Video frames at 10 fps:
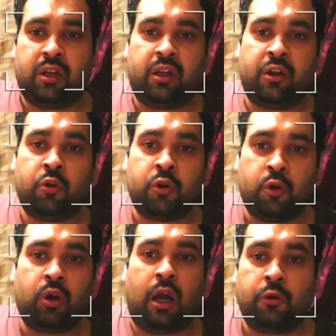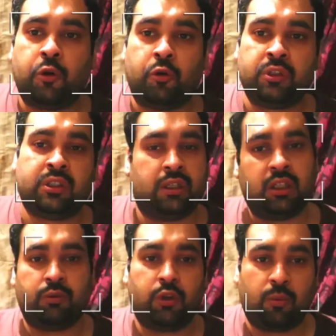don't know how to do this. In this
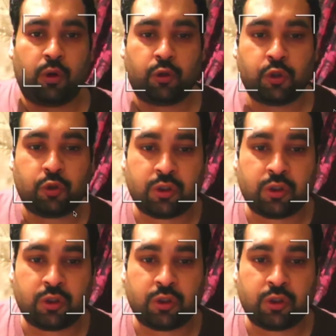video, I'm going to show it.